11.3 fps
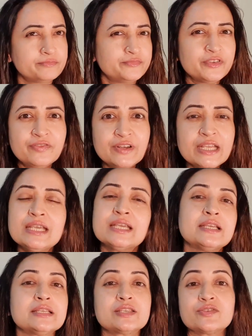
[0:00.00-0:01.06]
50
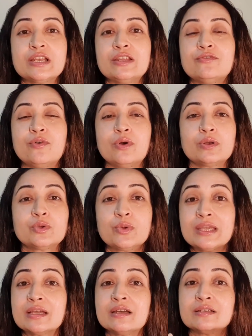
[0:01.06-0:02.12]
is really for
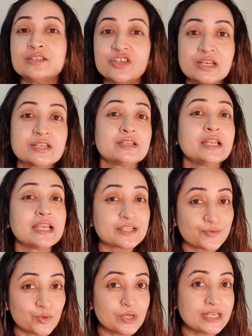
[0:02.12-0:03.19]
doing a gentle
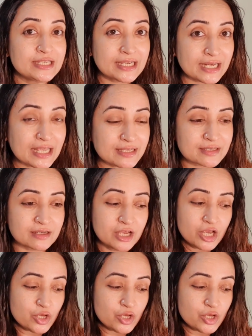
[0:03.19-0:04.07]
exfoliating cleanser.